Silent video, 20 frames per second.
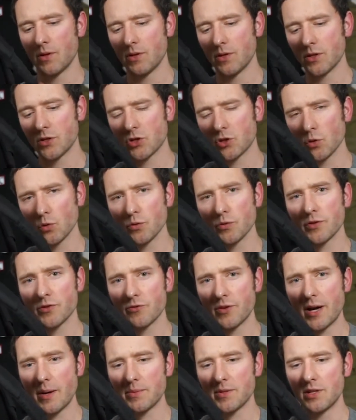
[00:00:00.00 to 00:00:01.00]
The shoulder
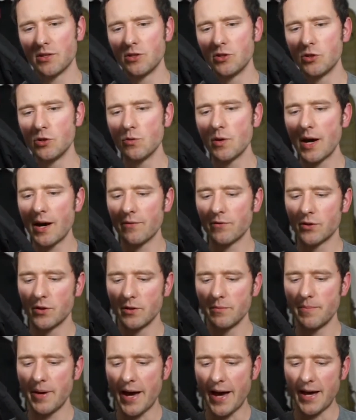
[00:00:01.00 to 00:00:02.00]
straps do have
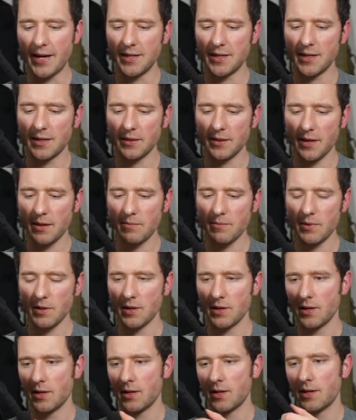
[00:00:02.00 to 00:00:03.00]
good padding in them.
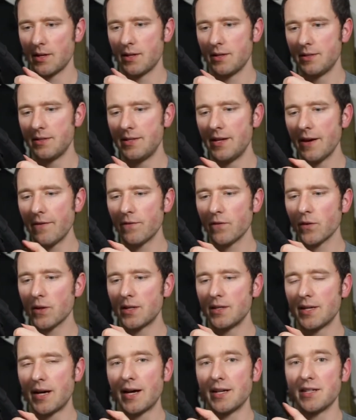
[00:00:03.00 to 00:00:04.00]

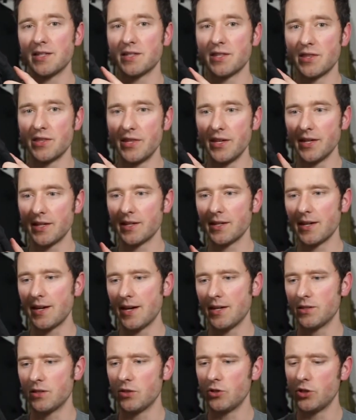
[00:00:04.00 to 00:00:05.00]
Definitely not as thick
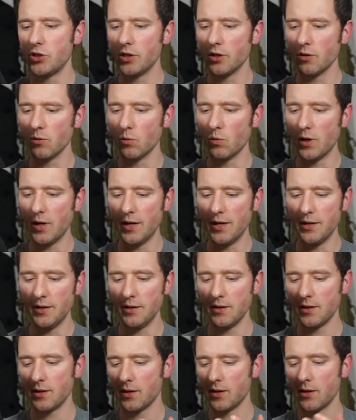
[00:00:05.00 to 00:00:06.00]
as the
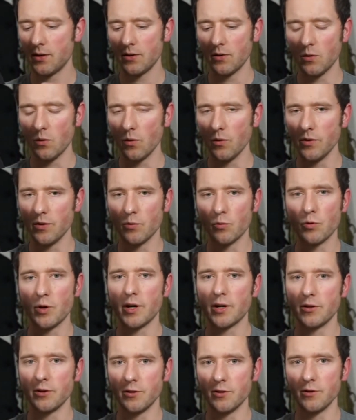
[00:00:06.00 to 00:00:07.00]
GR1 or the
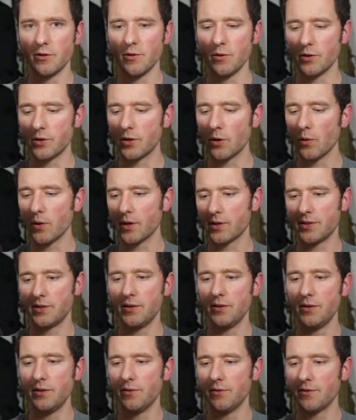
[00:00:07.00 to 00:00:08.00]
Rucker or GORUCK's,
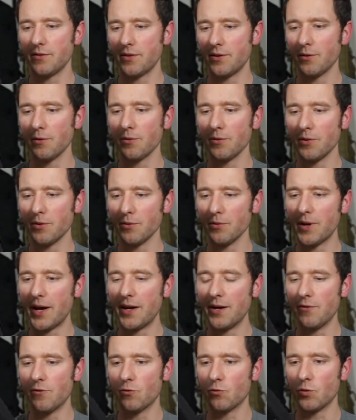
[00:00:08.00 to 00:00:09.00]
you know, their
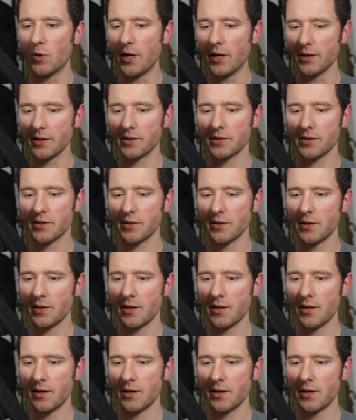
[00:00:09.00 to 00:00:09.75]
line of rucks.